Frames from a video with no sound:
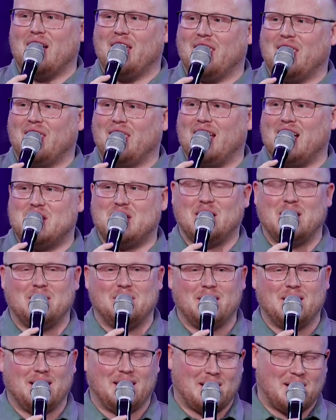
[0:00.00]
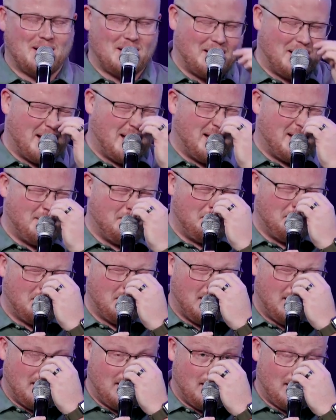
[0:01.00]
I think I shared it with our um,
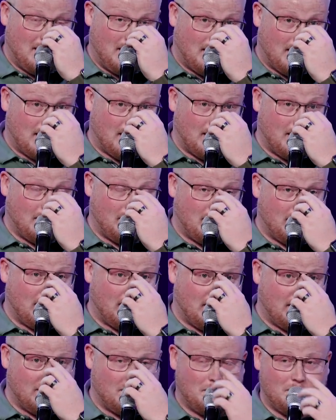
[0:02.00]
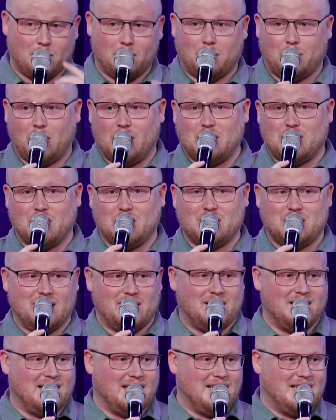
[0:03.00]
our uh, preachers
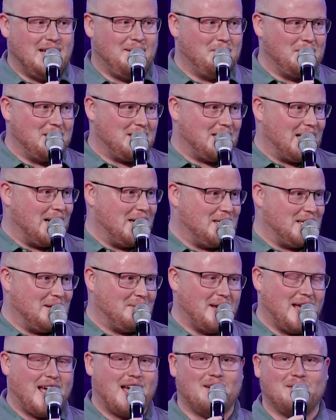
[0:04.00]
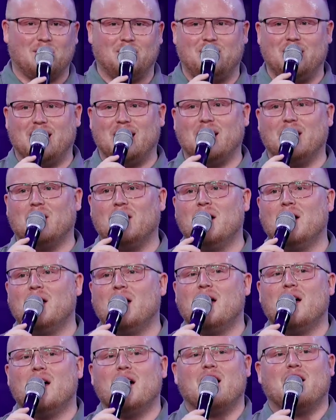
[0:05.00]
and demon slayers that we have, a video
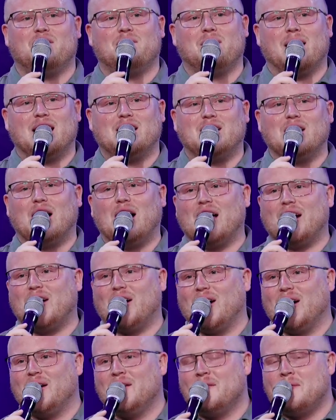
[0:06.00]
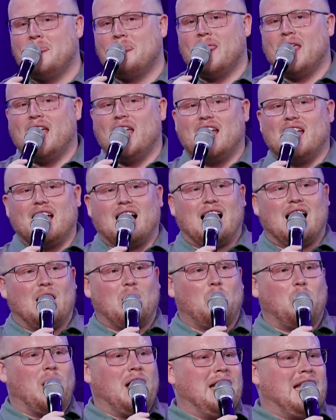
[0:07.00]
of my daughter.
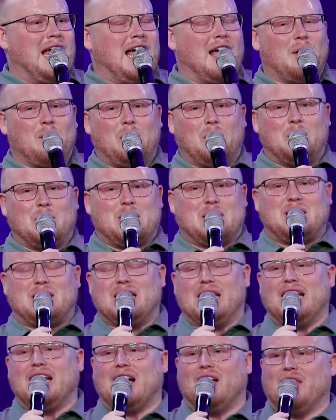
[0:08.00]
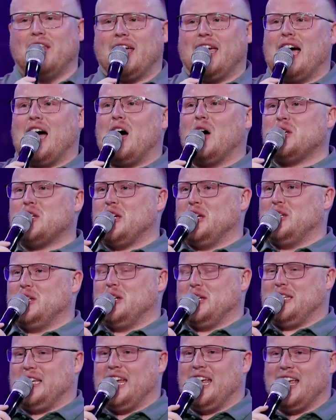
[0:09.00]
Uh, one day, we were just sitting on the couch and
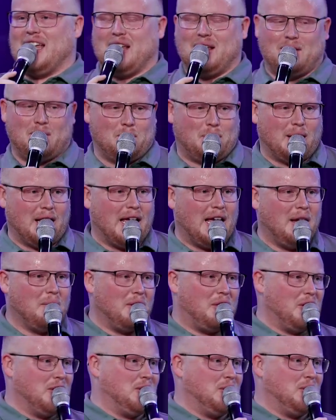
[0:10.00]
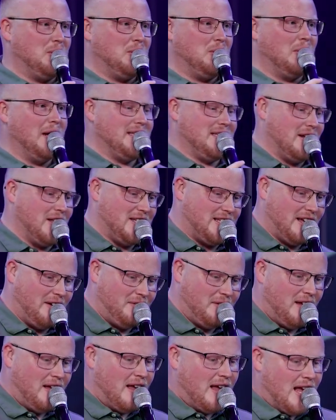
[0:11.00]
just playing with her toys and all this stuff.